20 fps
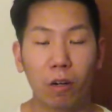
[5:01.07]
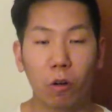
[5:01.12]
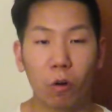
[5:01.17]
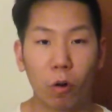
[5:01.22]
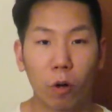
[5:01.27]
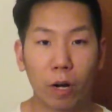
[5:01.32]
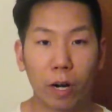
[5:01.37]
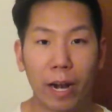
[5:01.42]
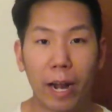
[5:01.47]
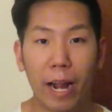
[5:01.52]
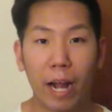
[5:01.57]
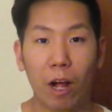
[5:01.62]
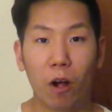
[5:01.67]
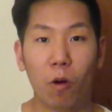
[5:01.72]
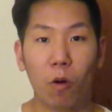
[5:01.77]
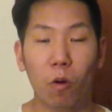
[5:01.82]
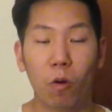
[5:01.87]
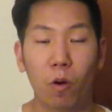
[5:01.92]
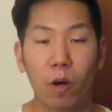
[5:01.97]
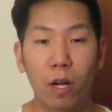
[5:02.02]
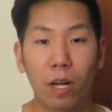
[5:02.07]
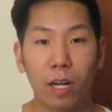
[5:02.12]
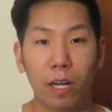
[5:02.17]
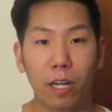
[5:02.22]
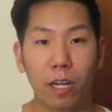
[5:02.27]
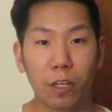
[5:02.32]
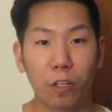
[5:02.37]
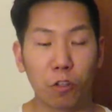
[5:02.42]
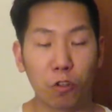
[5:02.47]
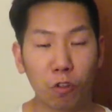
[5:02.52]
or how
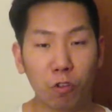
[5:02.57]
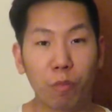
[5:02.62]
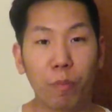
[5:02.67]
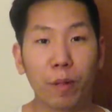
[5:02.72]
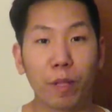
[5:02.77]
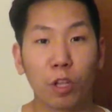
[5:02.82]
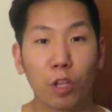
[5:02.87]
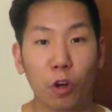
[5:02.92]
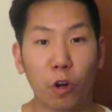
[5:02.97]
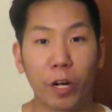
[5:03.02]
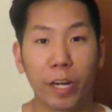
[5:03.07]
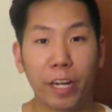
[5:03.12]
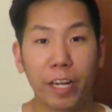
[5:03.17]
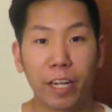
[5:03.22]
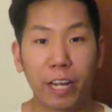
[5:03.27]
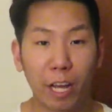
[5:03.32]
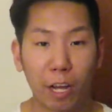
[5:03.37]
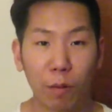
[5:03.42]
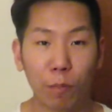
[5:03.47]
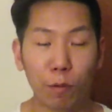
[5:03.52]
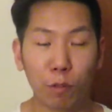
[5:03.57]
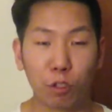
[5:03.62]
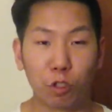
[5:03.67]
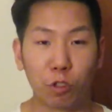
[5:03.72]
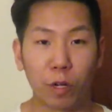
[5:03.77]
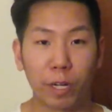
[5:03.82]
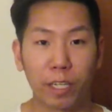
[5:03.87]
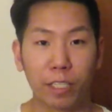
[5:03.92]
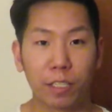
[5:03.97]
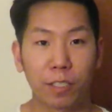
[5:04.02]
you've been learning elbow
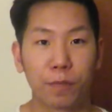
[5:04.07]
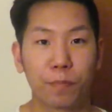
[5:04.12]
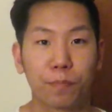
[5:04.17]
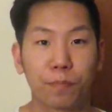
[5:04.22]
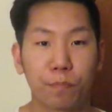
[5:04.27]
strikes.